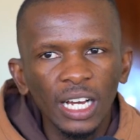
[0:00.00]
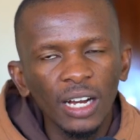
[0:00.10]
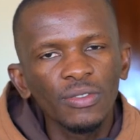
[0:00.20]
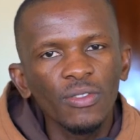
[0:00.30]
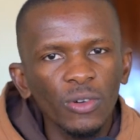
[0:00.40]

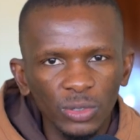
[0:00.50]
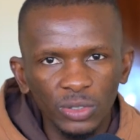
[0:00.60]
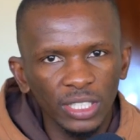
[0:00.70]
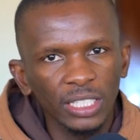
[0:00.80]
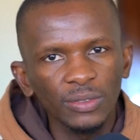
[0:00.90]
afford to
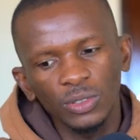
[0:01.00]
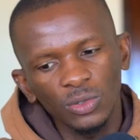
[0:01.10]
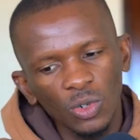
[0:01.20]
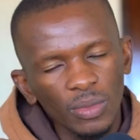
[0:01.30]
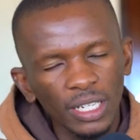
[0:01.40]
sell it for
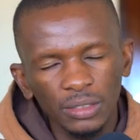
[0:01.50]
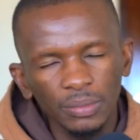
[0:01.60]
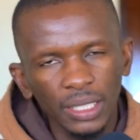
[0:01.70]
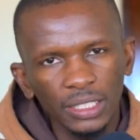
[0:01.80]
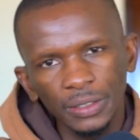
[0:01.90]
so much.
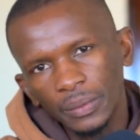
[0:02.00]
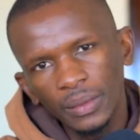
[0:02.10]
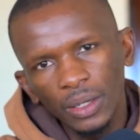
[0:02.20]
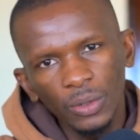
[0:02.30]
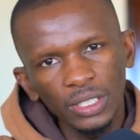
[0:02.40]
But
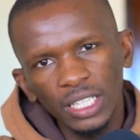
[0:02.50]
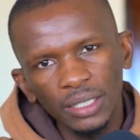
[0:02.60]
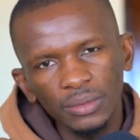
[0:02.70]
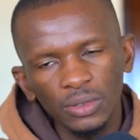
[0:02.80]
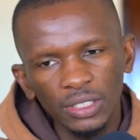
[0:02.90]
when it
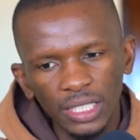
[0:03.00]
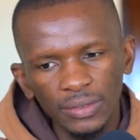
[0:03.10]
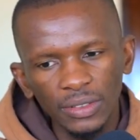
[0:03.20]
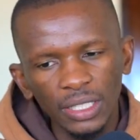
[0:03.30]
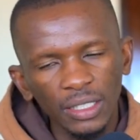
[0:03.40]
comes to
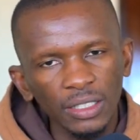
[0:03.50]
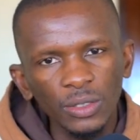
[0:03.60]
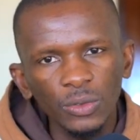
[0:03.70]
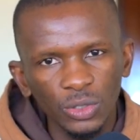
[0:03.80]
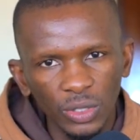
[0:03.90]
safety, I
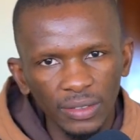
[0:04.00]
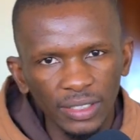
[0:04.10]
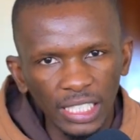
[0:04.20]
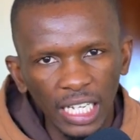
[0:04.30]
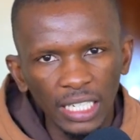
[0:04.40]
think we should have
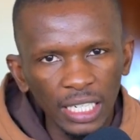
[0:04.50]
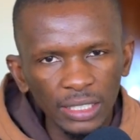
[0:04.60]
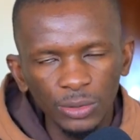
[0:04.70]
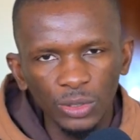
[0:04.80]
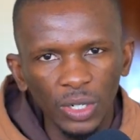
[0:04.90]
a
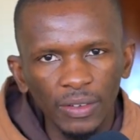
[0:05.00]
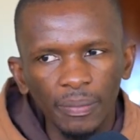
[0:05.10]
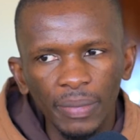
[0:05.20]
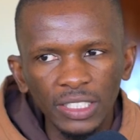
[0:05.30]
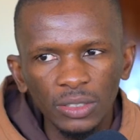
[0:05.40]
standard, we should have a
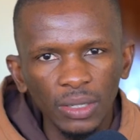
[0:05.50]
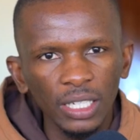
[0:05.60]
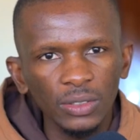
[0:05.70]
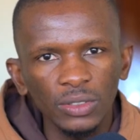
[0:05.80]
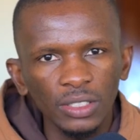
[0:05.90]

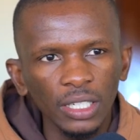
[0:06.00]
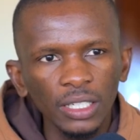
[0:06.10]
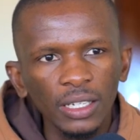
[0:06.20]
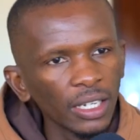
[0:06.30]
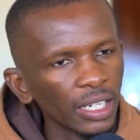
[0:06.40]
benchmark to
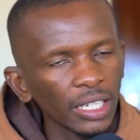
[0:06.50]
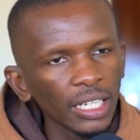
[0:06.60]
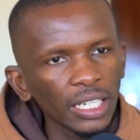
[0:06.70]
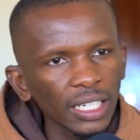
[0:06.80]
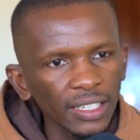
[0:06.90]
say
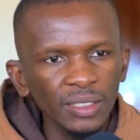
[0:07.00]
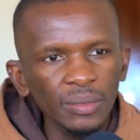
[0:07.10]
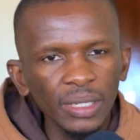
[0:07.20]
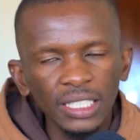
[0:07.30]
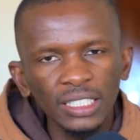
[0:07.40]
it
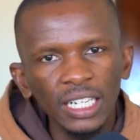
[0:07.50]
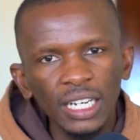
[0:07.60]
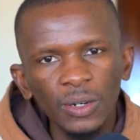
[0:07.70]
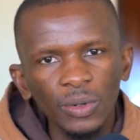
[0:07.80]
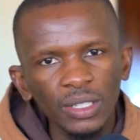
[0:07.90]
doesn't
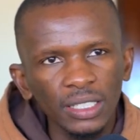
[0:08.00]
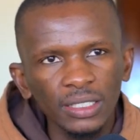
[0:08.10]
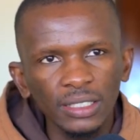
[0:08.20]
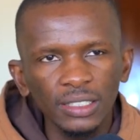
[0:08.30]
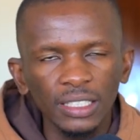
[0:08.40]
matter whether
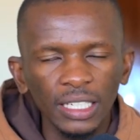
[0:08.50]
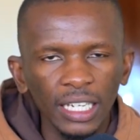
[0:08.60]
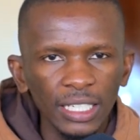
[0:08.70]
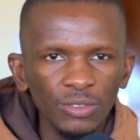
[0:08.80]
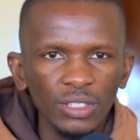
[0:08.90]
this is an
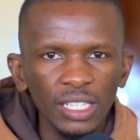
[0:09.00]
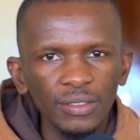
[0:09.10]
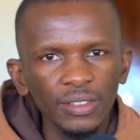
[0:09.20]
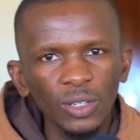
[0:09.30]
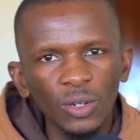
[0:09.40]
entry
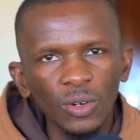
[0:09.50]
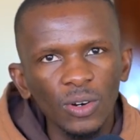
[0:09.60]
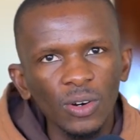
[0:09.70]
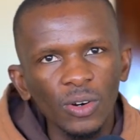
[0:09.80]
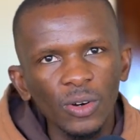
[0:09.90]
level
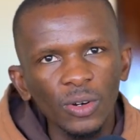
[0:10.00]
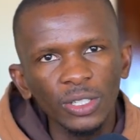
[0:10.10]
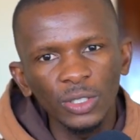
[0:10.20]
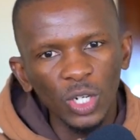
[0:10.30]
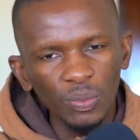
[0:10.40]
or
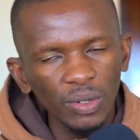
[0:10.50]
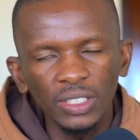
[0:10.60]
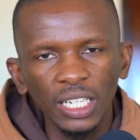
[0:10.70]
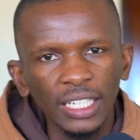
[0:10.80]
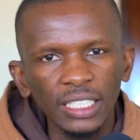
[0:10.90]
the top of
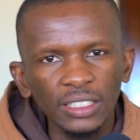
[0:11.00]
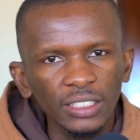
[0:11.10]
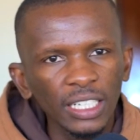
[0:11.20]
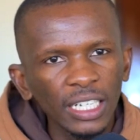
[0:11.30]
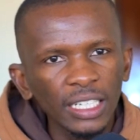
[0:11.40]
the
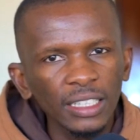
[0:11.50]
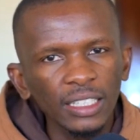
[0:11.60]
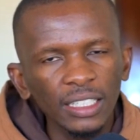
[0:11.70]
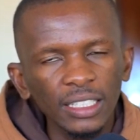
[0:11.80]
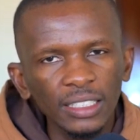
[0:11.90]
range.
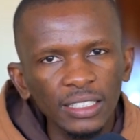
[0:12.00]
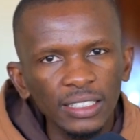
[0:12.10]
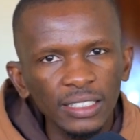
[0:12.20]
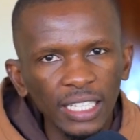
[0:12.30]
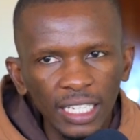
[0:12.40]
The
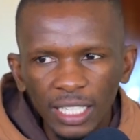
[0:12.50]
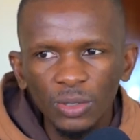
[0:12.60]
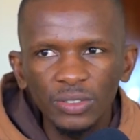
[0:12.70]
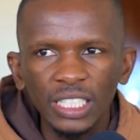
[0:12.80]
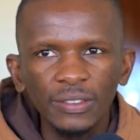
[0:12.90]
standard
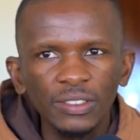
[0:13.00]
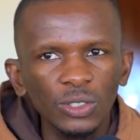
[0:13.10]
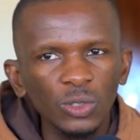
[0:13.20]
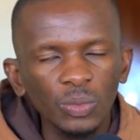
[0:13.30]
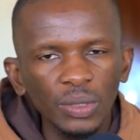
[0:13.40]
of safety
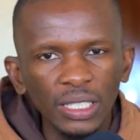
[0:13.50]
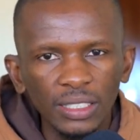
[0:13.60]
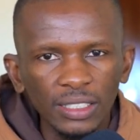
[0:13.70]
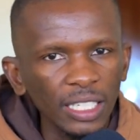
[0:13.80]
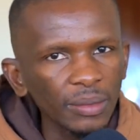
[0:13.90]
should be the
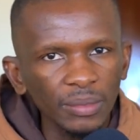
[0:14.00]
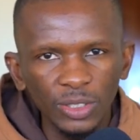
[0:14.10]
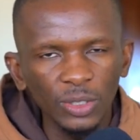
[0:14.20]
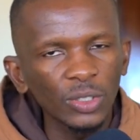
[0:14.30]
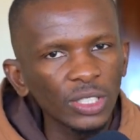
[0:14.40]
same.
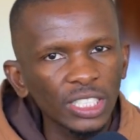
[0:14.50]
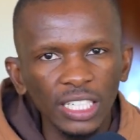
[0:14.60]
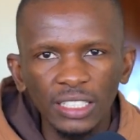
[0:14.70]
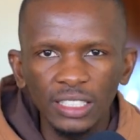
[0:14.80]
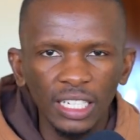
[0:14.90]
It should not
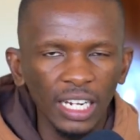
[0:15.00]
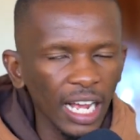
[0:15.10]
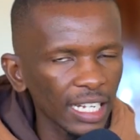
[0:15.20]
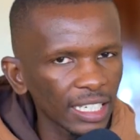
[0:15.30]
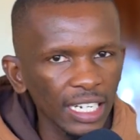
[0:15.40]
change
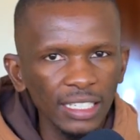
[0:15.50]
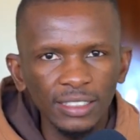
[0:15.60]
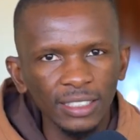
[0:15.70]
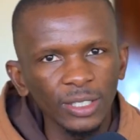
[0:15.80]
regardless,